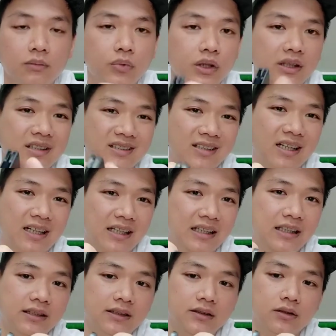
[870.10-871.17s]
snugly
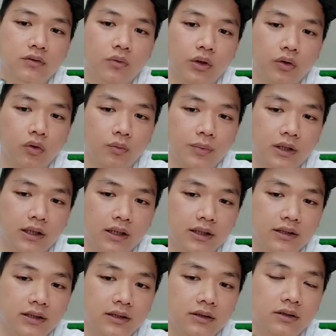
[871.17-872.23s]
when you open this,